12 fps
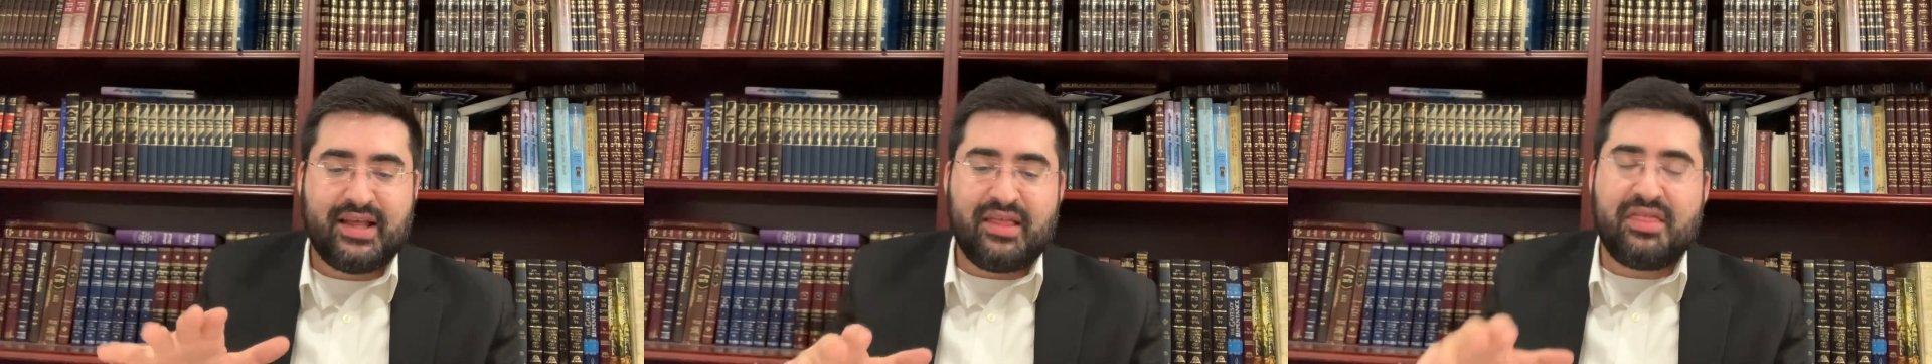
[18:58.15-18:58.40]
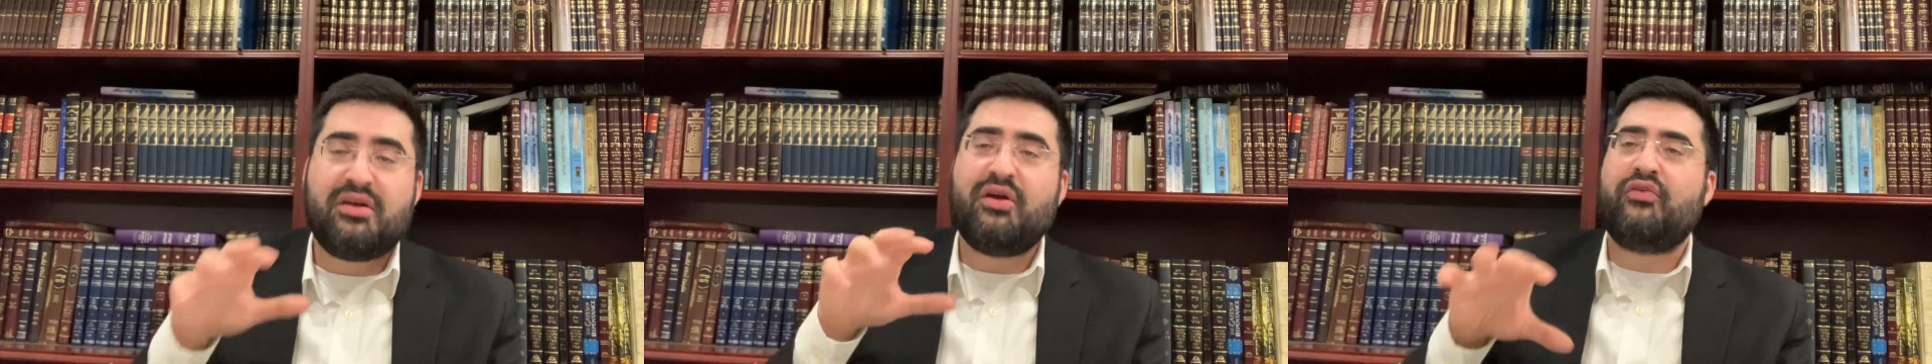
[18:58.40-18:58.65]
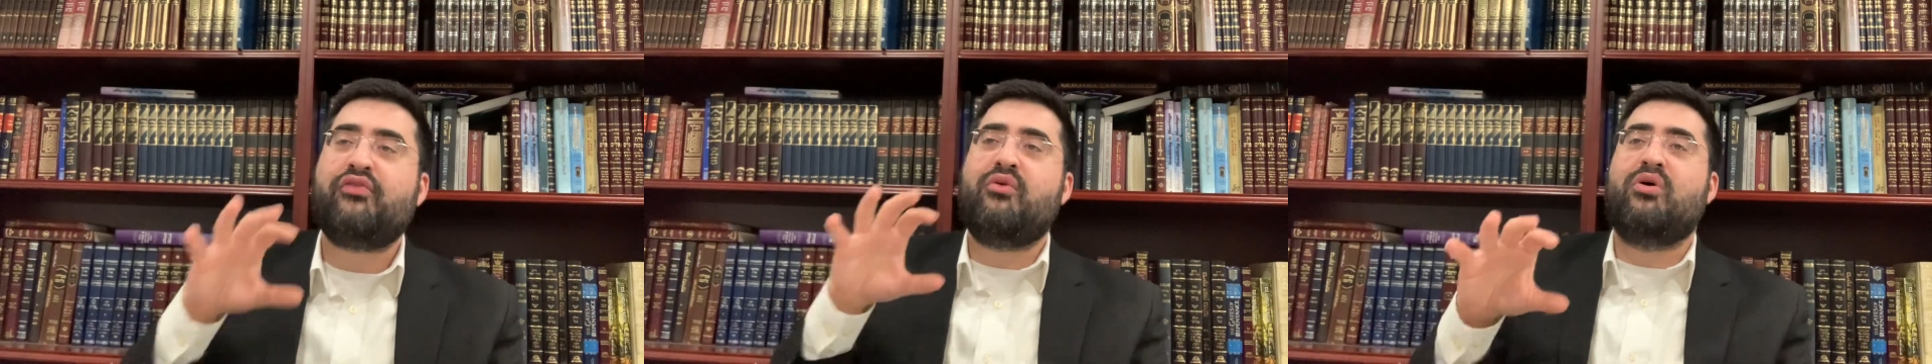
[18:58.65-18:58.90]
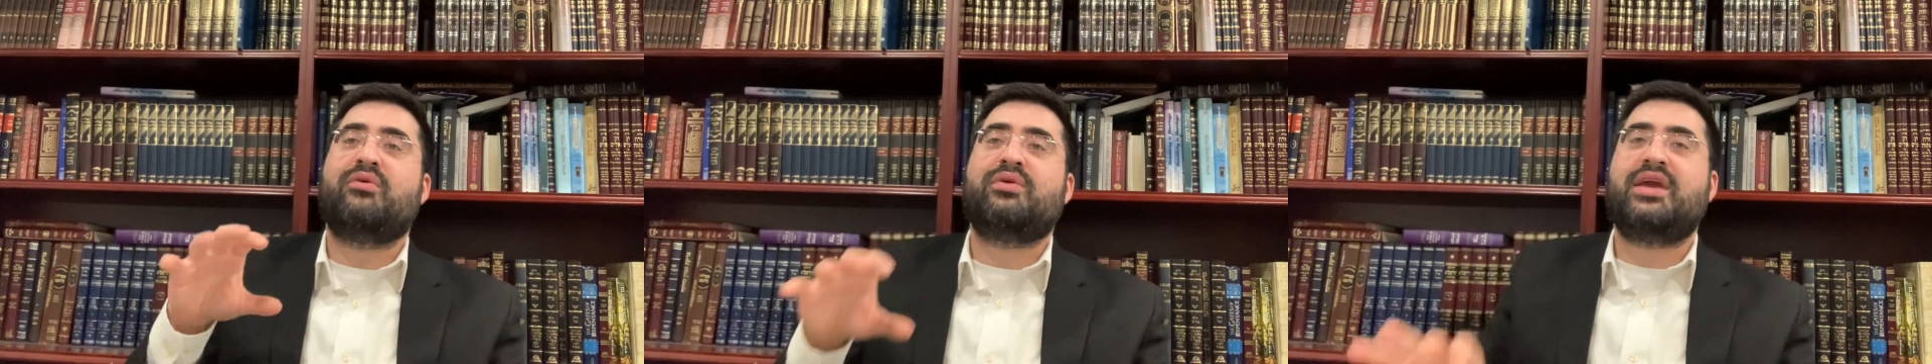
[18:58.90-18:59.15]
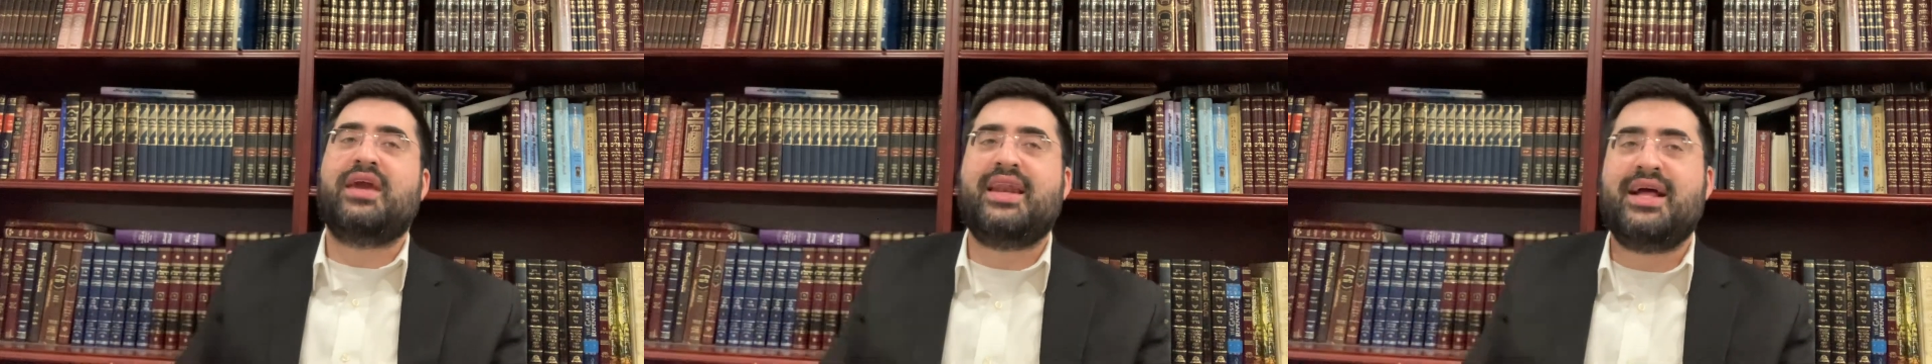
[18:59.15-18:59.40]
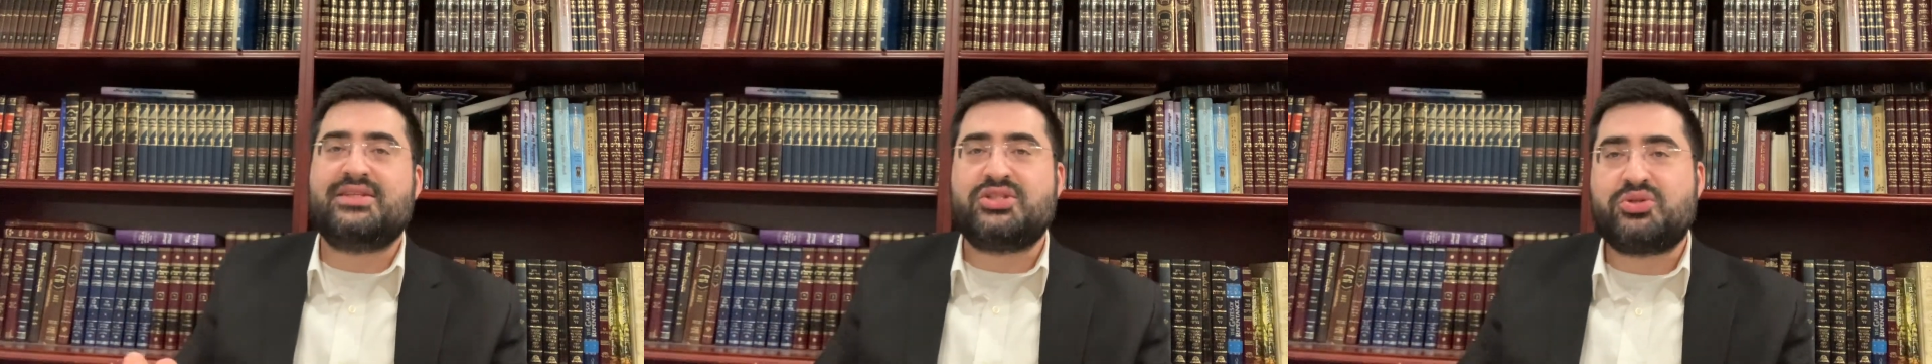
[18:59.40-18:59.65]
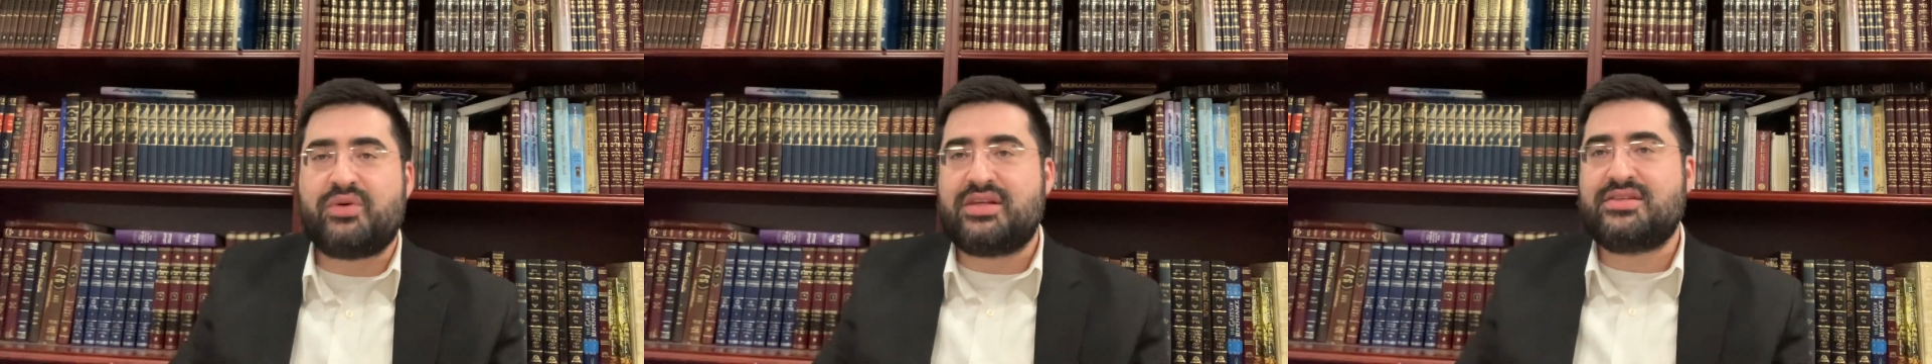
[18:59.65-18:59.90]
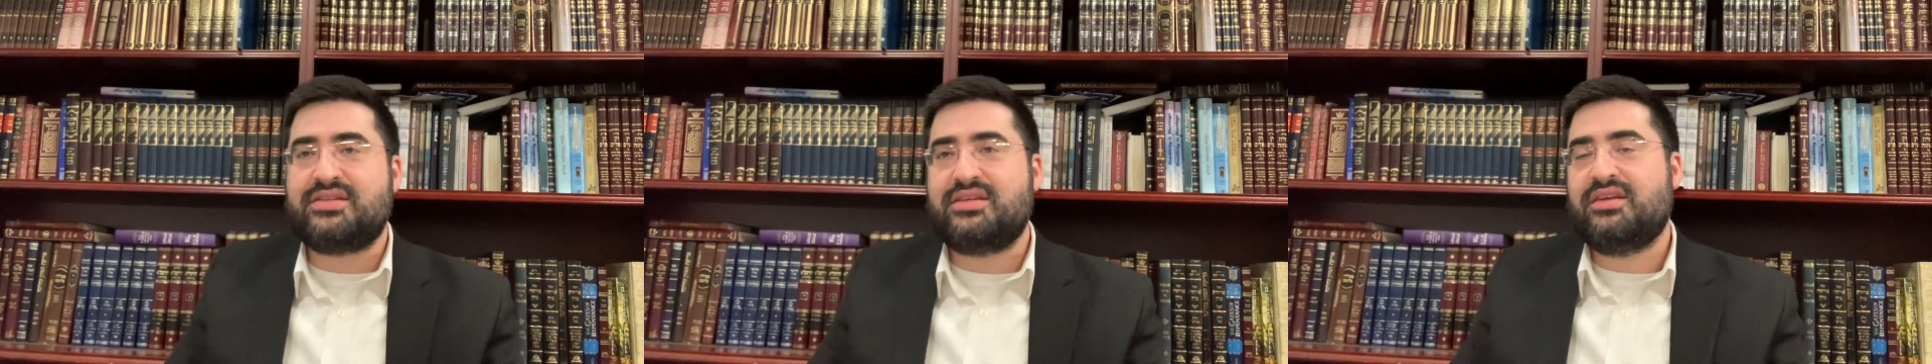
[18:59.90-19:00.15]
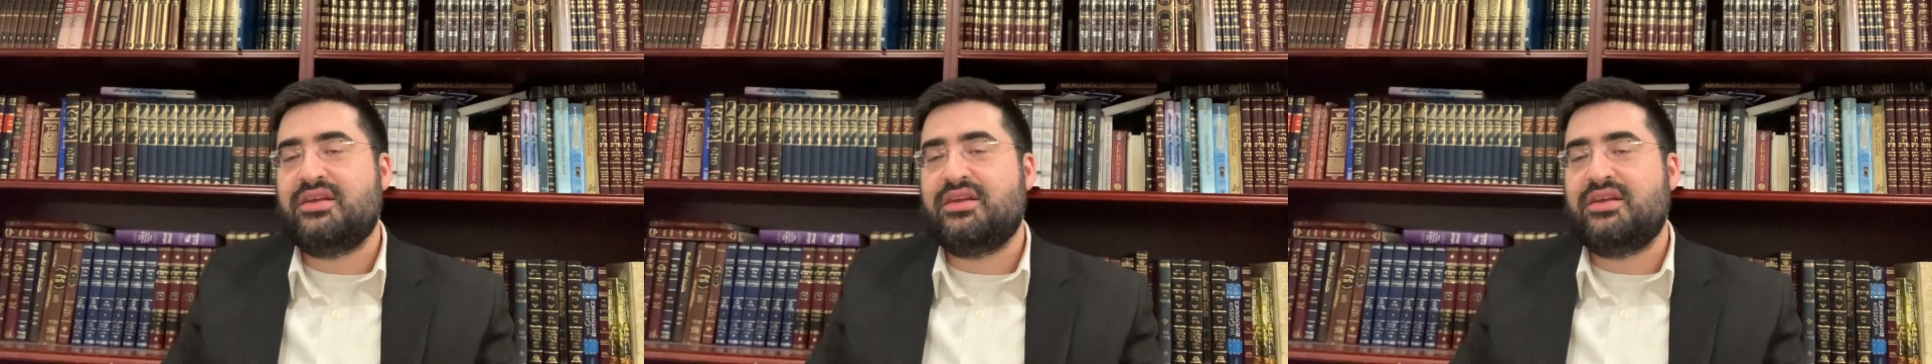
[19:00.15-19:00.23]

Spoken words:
Therefore, we cannot stress